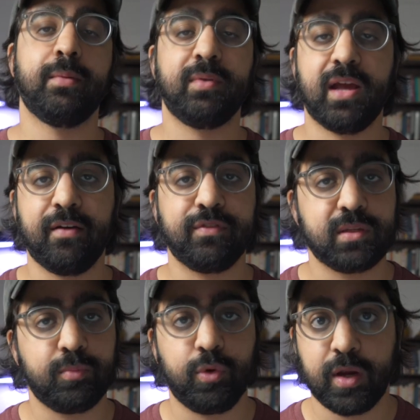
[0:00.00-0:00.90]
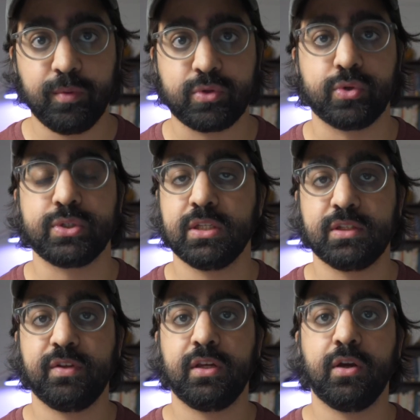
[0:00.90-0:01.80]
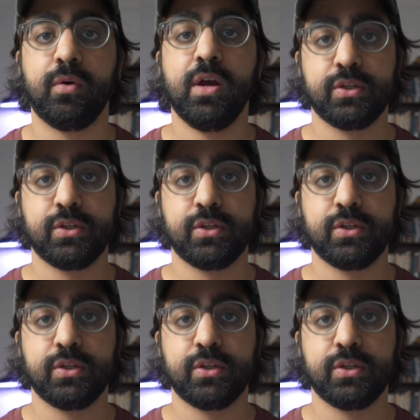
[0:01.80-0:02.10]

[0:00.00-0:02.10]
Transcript: I'm gonna have some great resources in this video.